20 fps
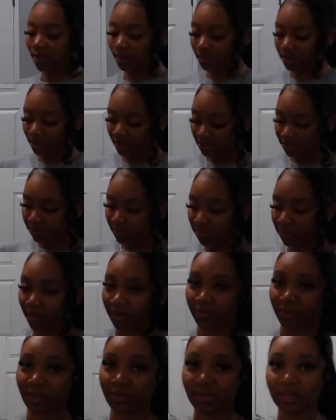this has been
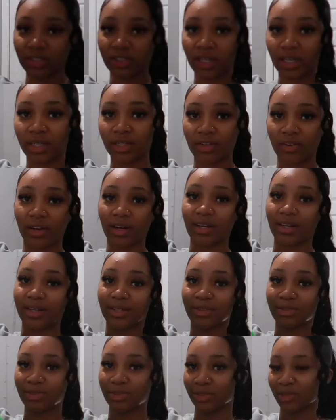my favorite jacket right
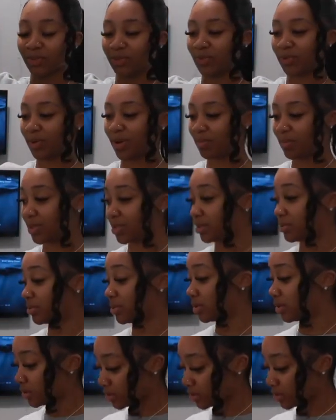now so i must put